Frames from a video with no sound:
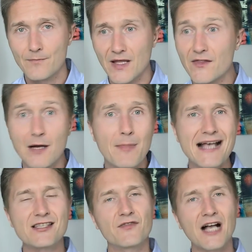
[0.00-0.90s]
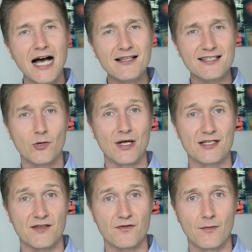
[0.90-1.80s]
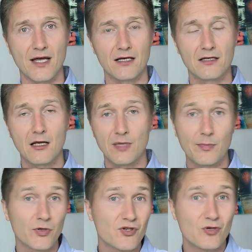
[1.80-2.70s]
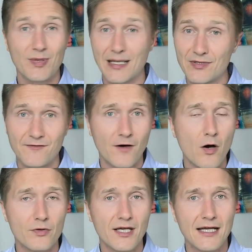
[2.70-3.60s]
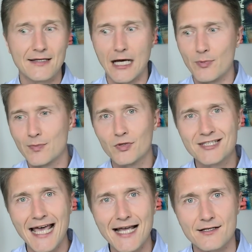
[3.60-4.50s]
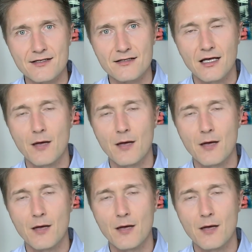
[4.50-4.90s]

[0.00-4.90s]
And there are massive consequences from that. People used to pick up the phone, now people text.